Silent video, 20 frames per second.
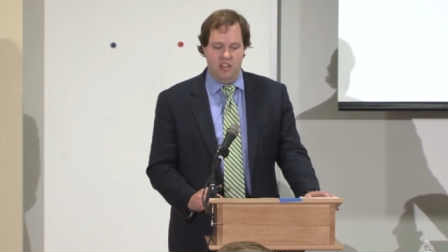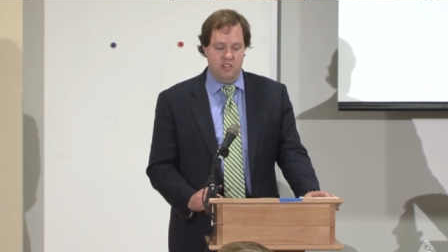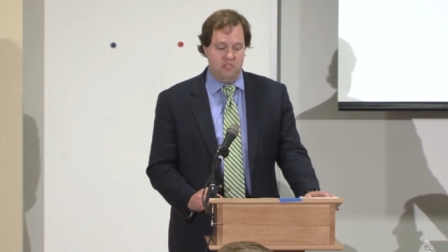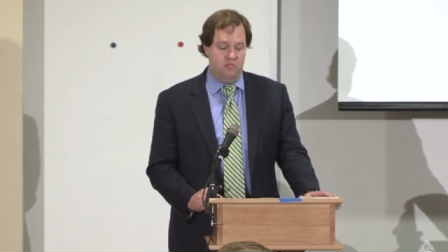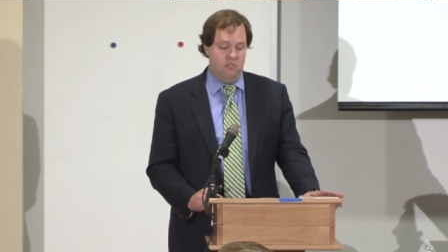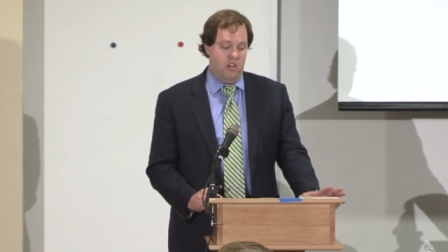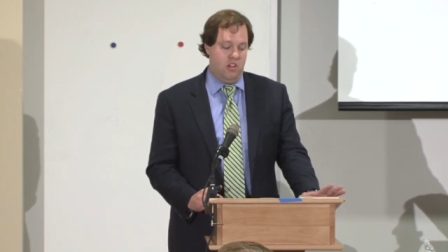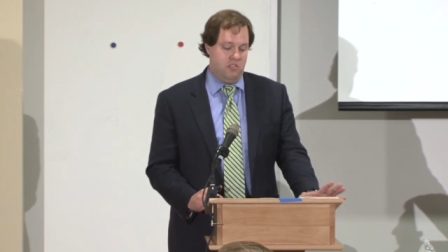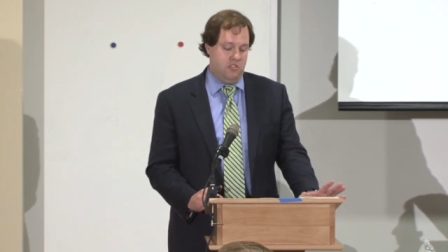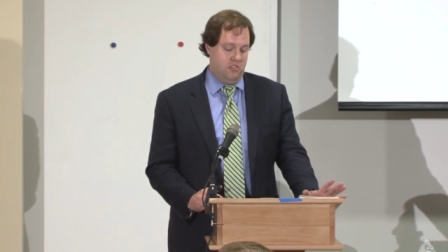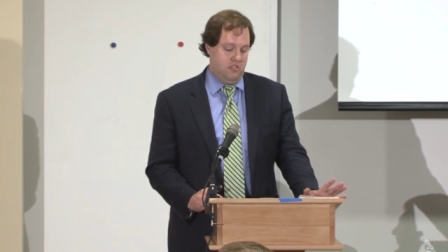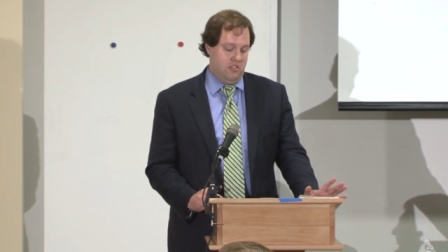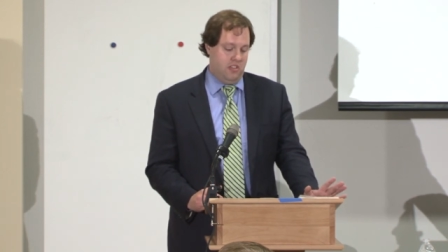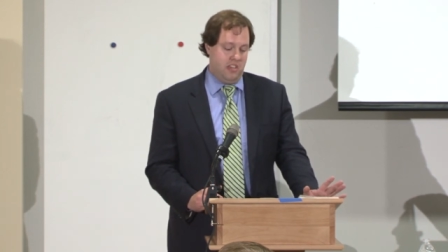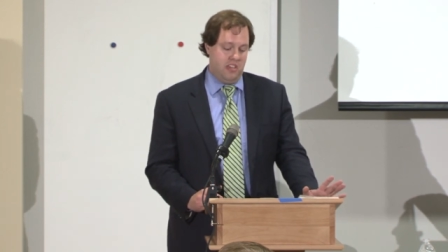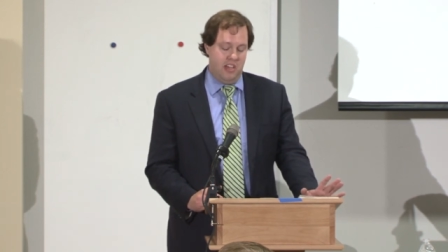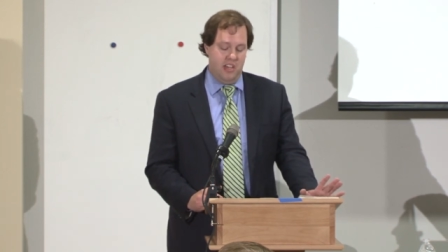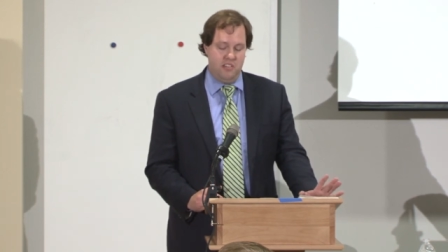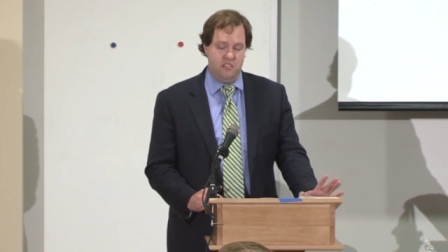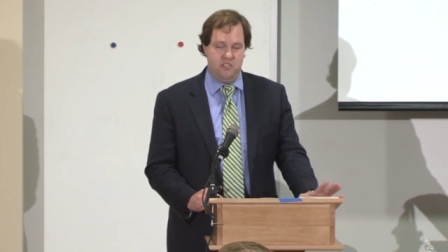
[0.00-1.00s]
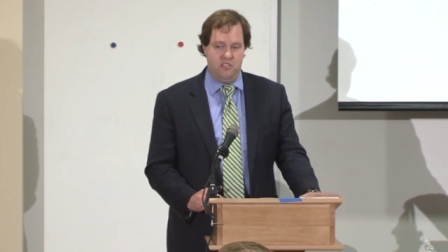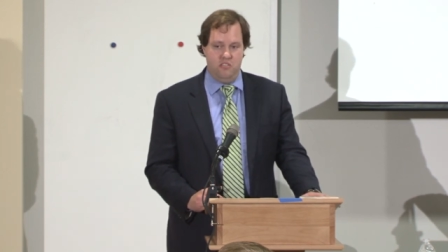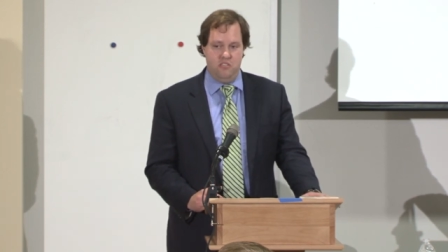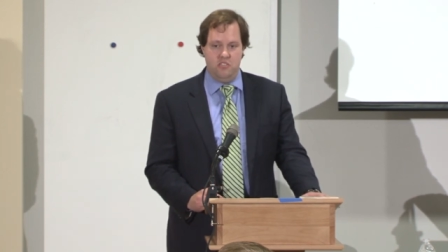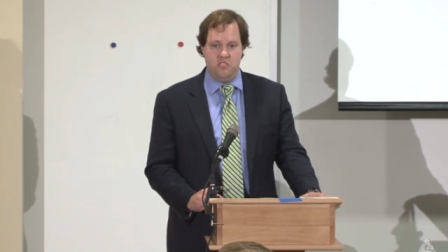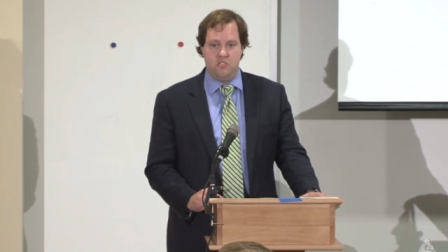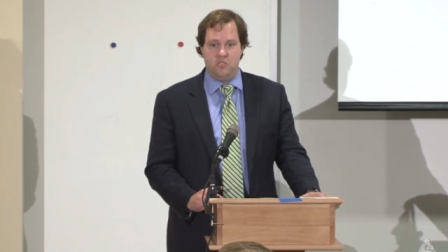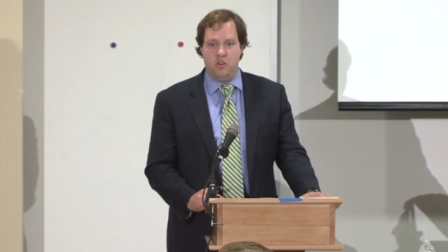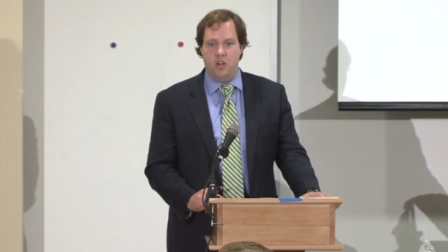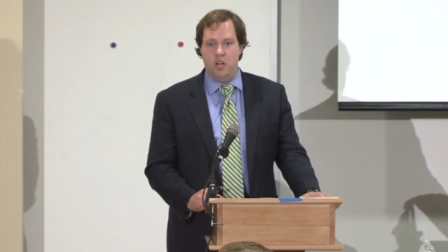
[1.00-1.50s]
as Roger Lancaster
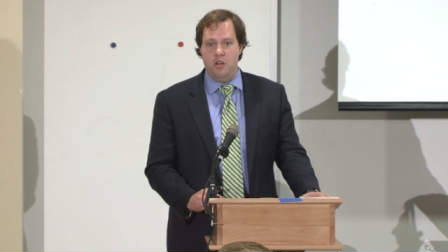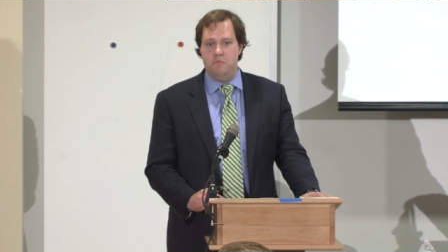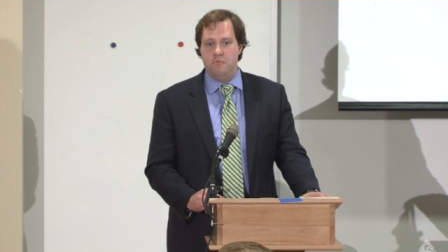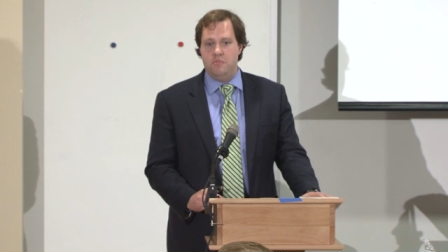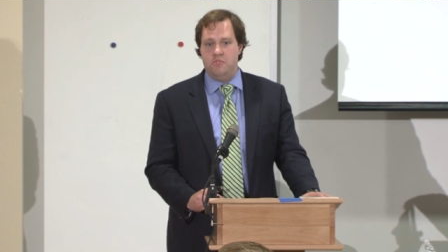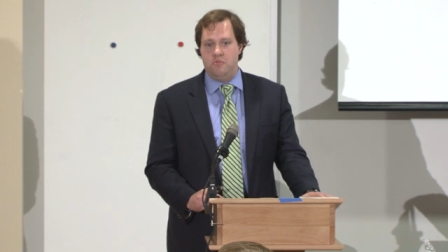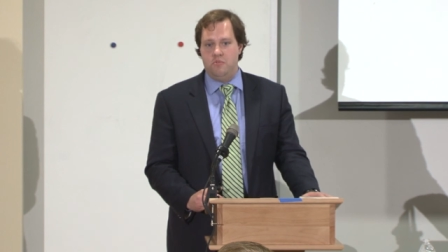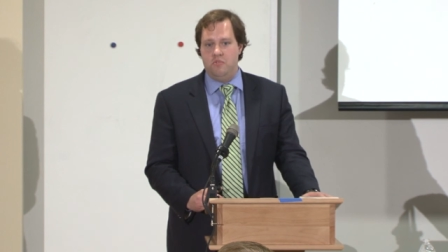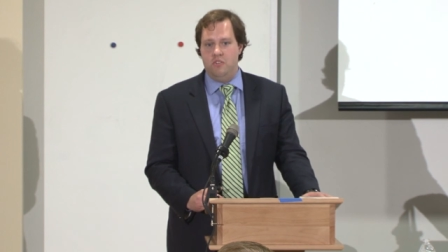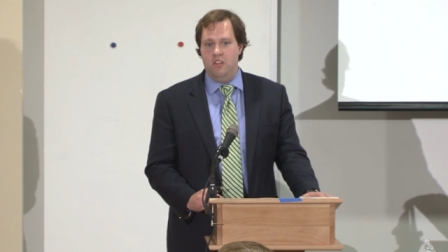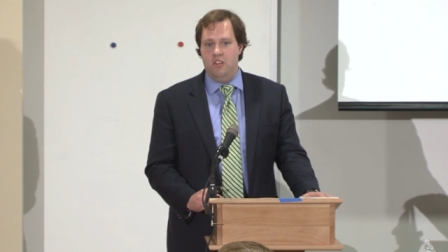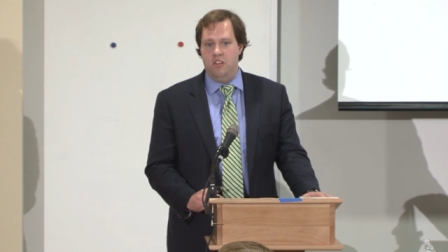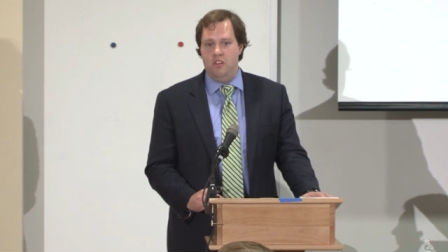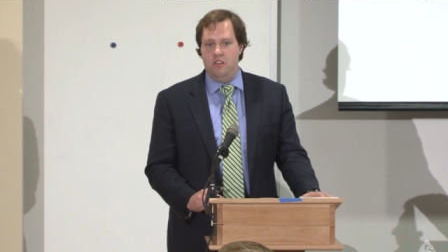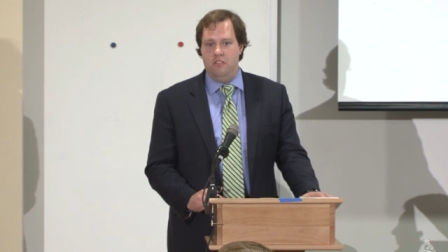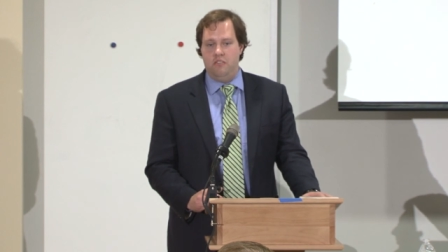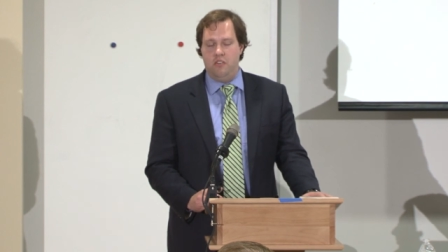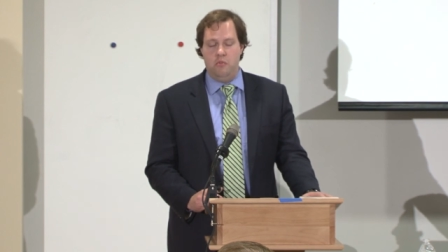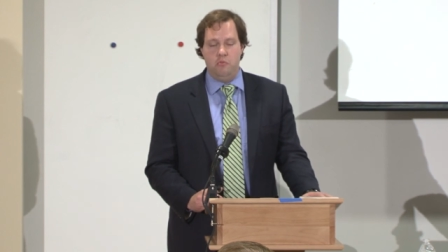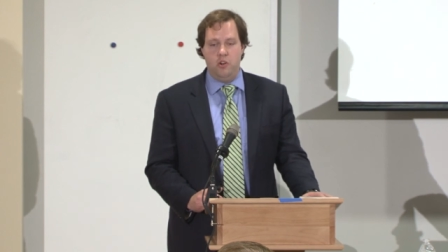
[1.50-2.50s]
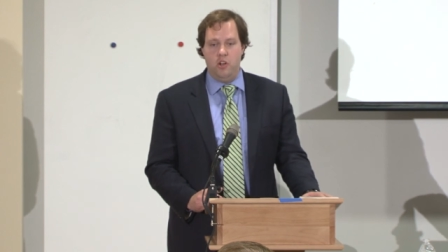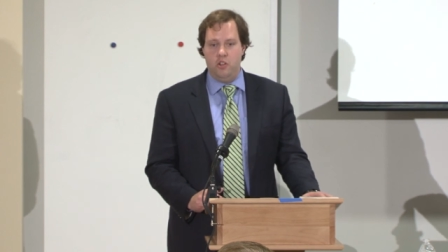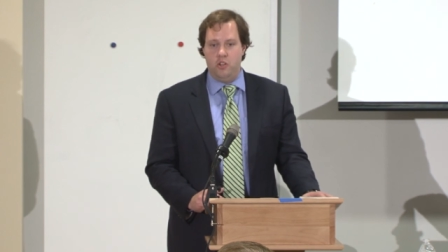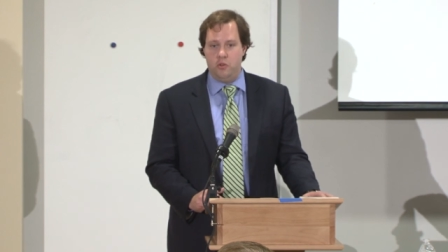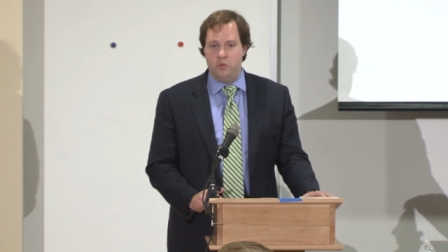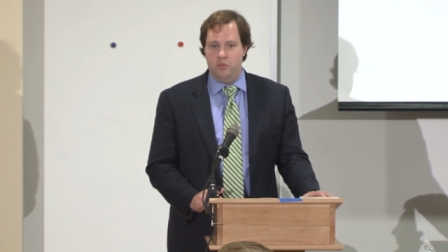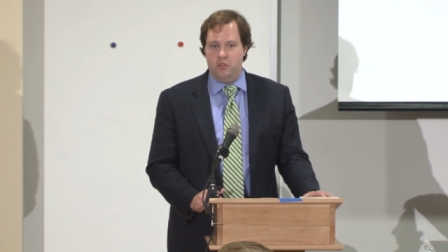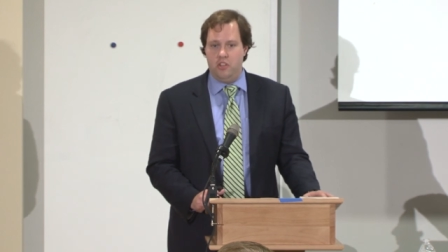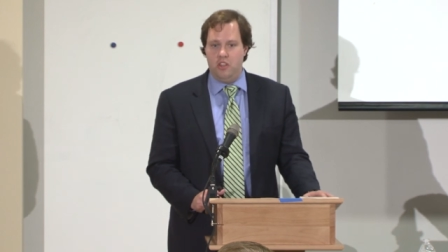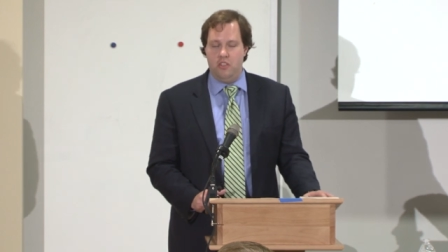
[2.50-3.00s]
describes far more
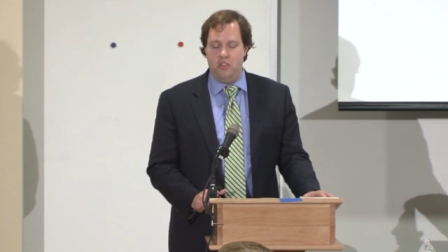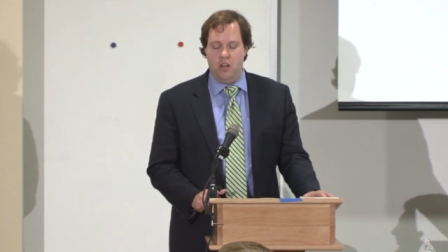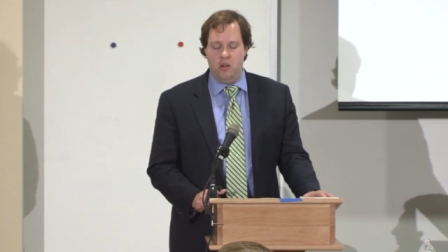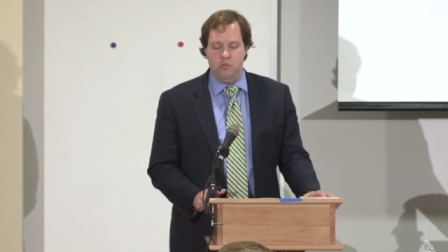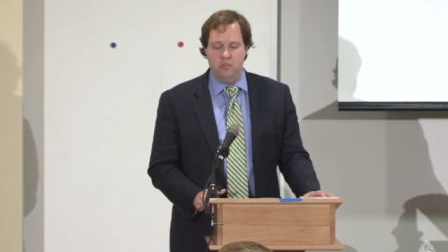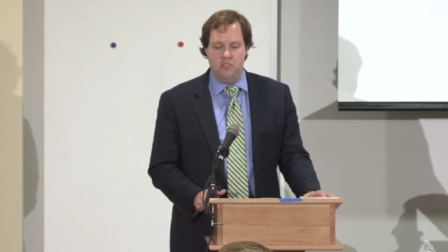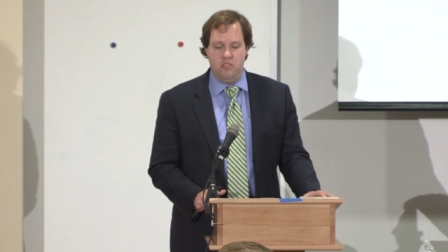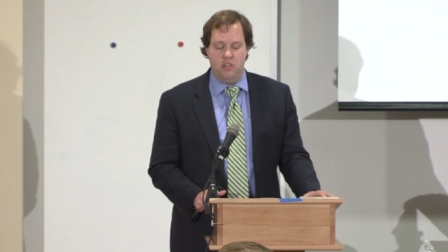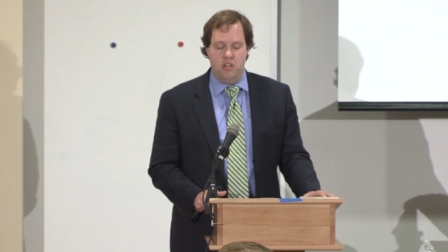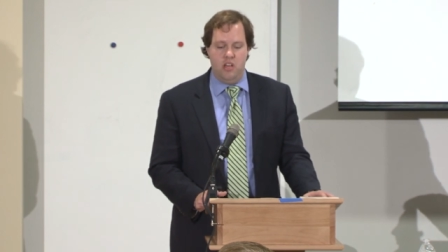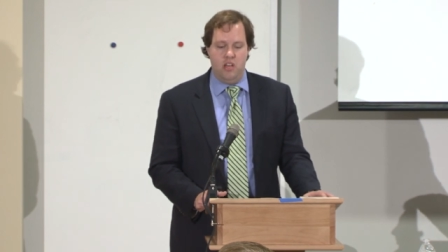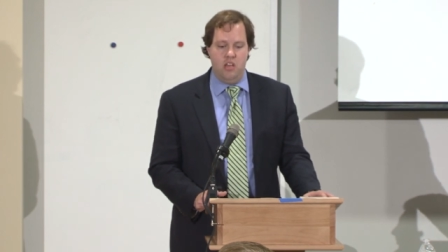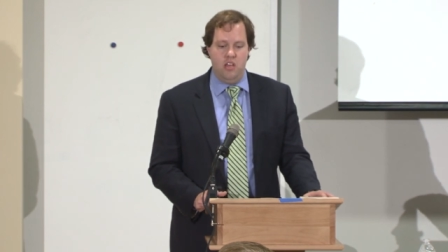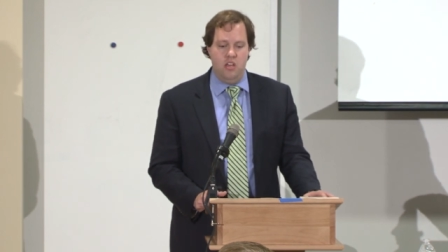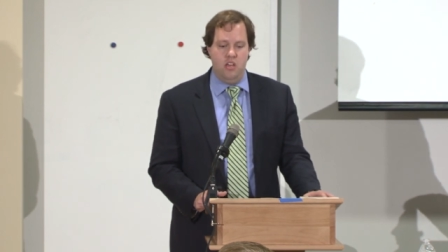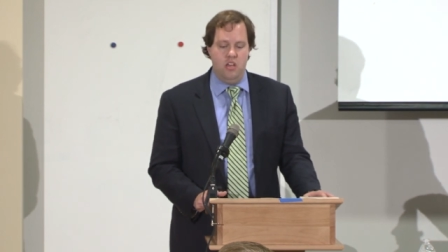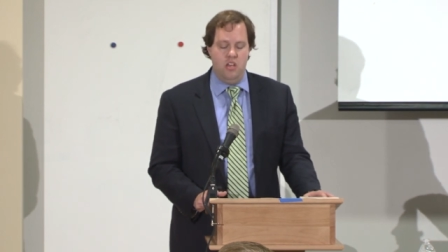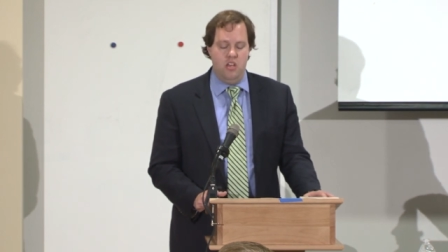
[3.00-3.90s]
eloquently than I will today,